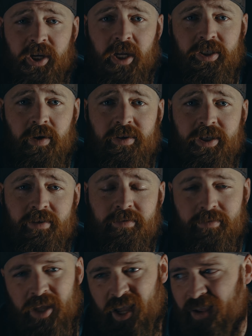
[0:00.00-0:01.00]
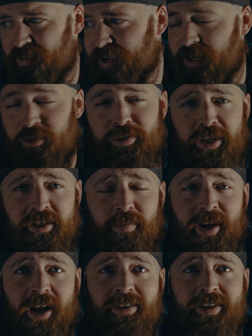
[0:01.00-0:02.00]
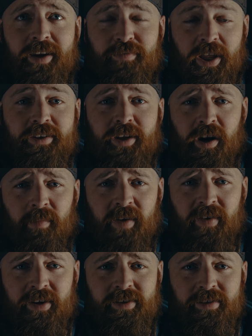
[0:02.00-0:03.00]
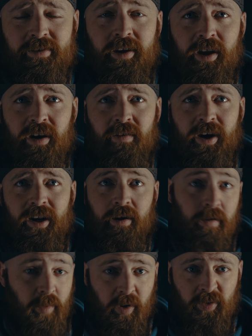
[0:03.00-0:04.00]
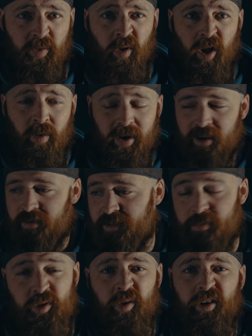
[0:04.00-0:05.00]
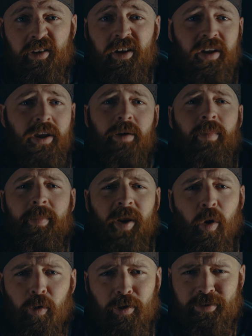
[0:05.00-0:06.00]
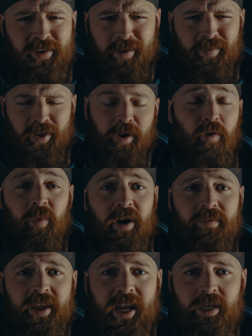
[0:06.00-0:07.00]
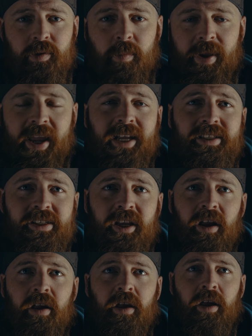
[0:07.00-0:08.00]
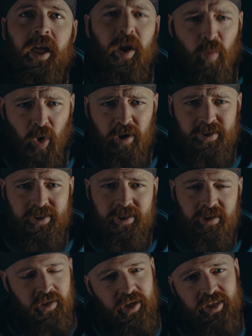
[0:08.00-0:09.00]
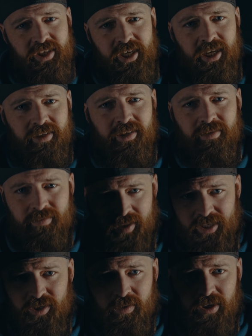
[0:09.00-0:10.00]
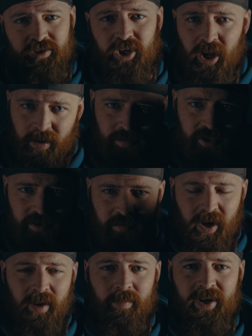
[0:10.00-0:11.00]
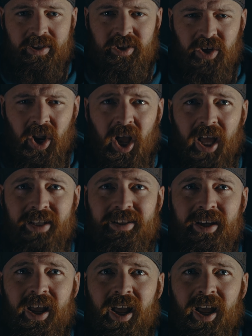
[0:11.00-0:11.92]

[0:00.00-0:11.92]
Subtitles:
you guys notice it? Yeah, it kind of looks like someone has a flashlight on my face, right? Or I'm going through a hallway, some sort of maybe horror type thing or whatever the case may be. It works, you can see it, they do their jobs, right? But it's not,